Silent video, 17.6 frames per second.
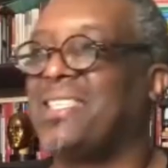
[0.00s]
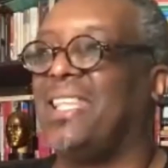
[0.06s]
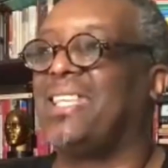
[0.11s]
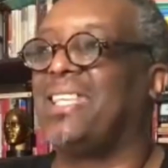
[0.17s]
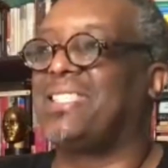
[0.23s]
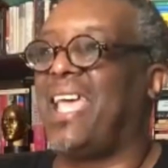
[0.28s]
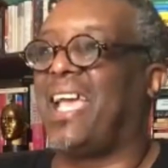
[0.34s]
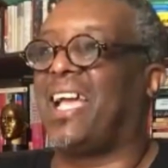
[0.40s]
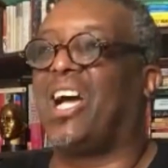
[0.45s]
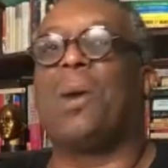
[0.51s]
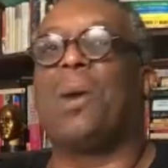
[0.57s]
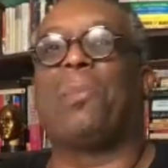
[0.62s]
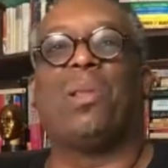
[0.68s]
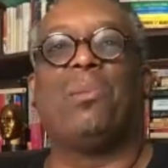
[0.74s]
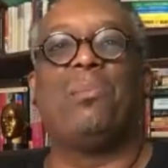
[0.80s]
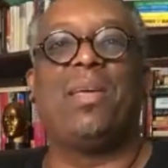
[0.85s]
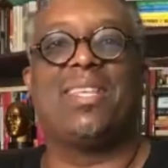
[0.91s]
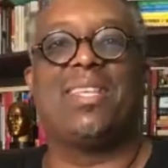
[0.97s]
let's take a couple
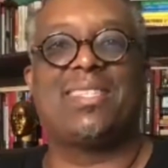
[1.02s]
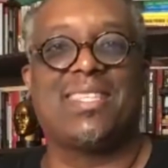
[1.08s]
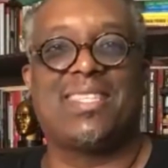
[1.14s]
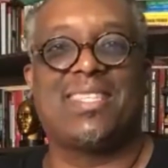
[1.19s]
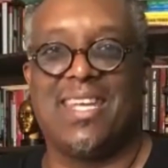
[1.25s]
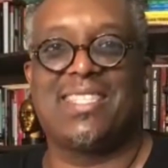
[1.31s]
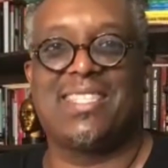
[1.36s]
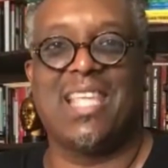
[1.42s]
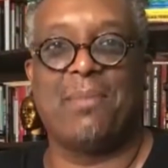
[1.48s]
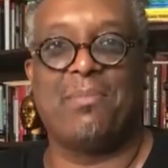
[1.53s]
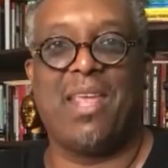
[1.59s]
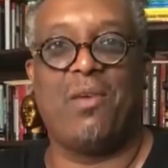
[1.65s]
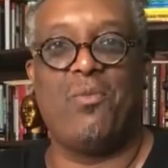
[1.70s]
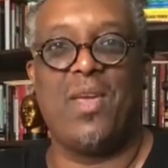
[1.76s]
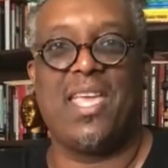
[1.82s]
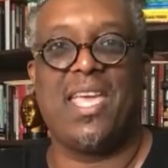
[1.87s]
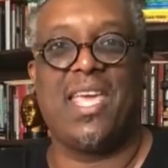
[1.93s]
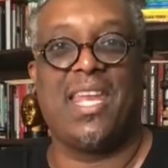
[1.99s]
of minutes since it is Labor Day
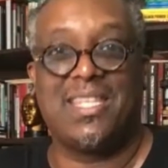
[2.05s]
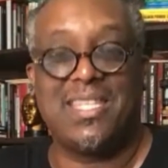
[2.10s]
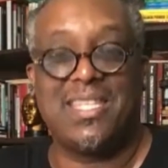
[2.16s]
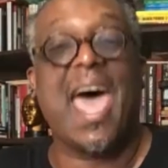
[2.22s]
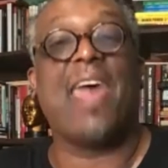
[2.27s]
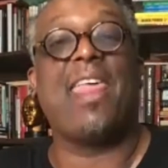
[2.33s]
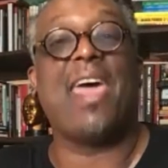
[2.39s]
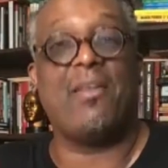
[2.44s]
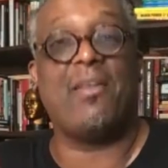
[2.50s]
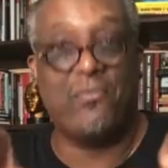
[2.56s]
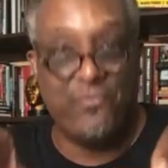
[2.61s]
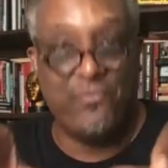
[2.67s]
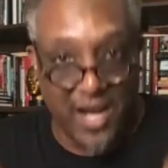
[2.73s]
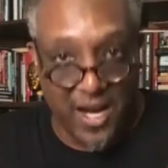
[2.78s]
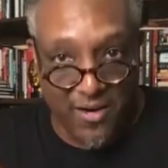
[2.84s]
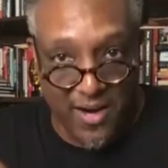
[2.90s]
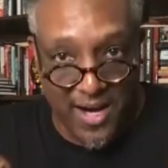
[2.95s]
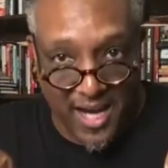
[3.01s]
weekend and tie that
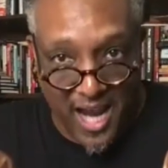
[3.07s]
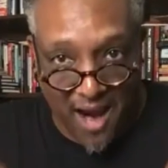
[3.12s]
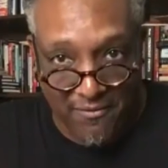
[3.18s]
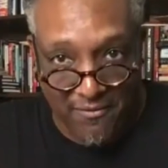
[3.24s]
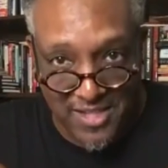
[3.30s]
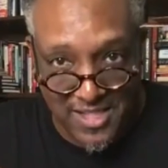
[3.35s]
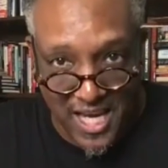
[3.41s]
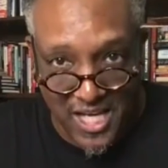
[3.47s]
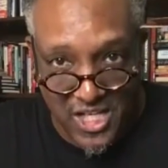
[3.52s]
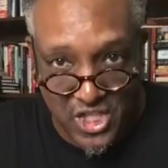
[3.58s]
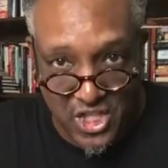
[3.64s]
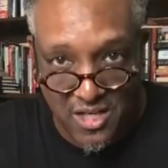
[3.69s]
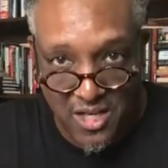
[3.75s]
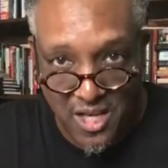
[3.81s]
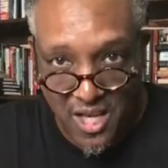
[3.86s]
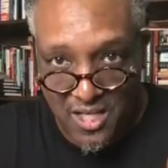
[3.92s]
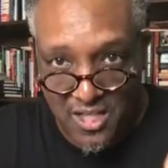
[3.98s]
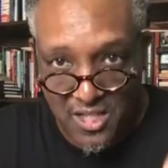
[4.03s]
very conversation
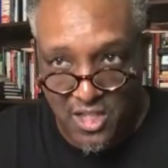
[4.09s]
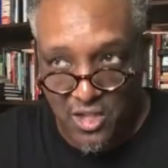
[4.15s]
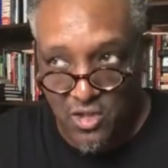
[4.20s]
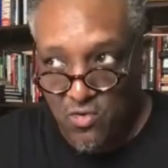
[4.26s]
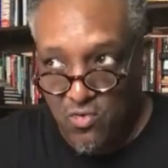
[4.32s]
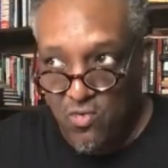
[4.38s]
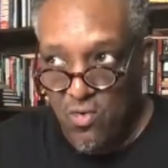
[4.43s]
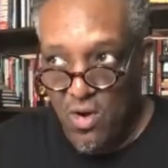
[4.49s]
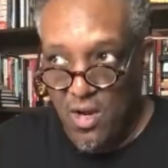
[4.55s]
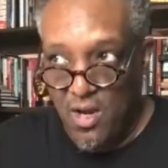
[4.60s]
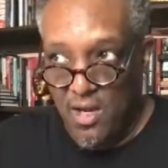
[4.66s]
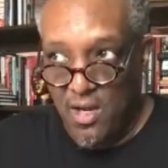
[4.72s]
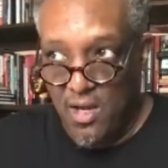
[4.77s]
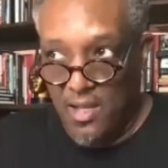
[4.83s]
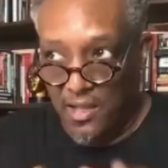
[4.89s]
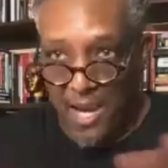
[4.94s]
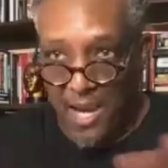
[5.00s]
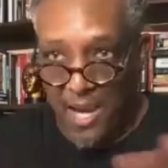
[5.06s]
to
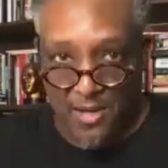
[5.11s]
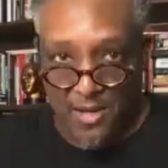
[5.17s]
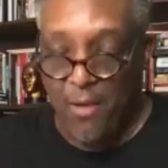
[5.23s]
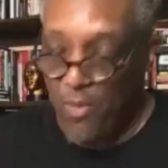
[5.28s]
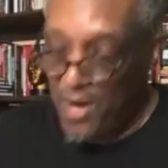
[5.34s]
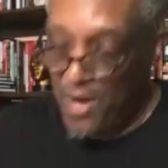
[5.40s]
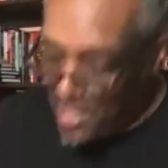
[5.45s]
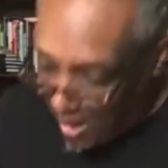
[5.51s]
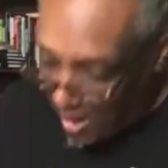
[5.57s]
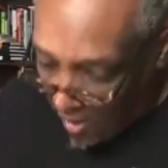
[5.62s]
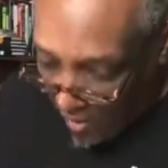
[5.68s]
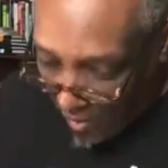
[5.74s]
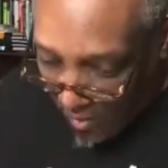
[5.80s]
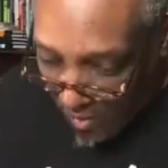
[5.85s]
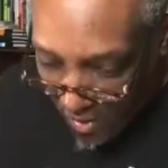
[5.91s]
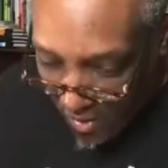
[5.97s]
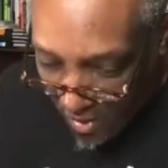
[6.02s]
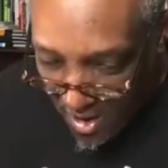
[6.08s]
Labor Day. We
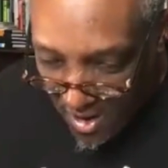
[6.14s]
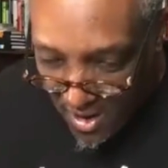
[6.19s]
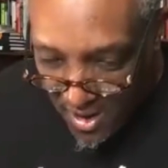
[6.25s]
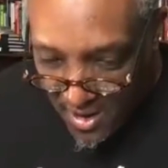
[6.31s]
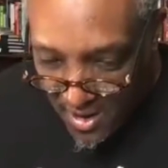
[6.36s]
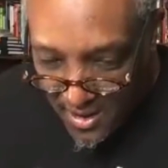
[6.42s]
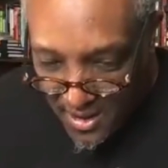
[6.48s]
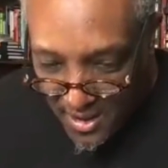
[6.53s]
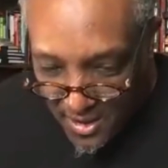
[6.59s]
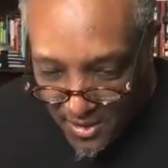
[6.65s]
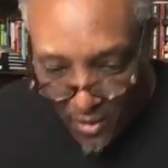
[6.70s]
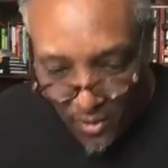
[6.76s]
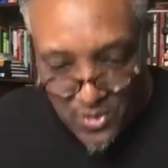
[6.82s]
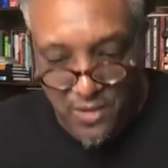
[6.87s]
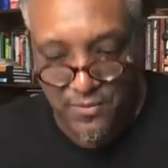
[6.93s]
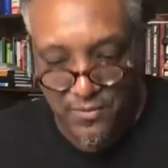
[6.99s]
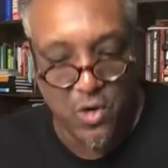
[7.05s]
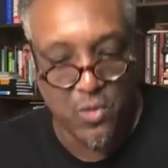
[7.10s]
know,
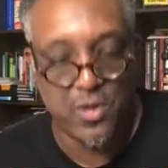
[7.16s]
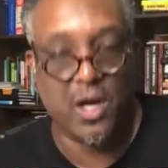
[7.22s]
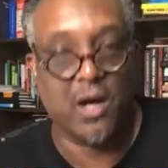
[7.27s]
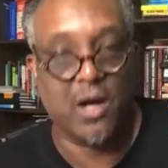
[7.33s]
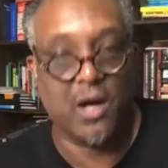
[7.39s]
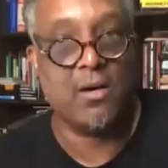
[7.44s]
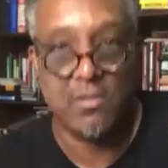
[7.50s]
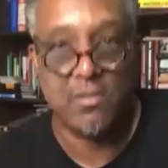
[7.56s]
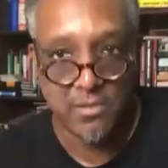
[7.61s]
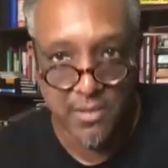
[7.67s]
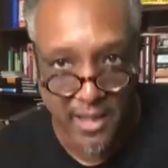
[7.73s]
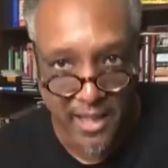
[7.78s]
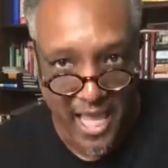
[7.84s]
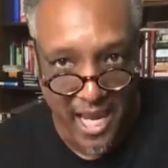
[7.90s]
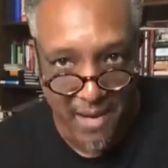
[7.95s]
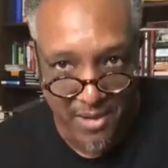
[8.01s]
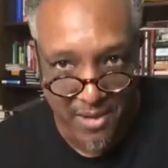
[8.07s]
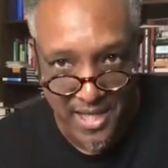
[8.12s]
those of you know, the
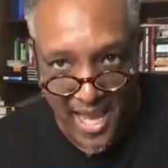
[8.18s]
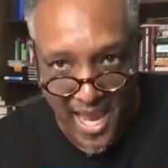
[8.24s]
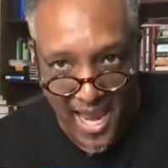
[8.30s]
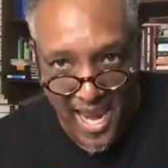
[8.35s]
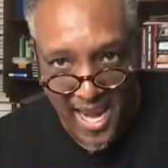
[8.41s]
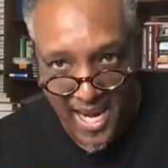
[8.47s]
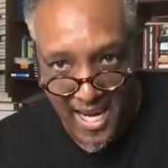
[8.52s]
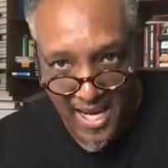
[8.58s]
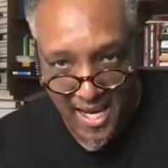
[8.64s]
Labor Day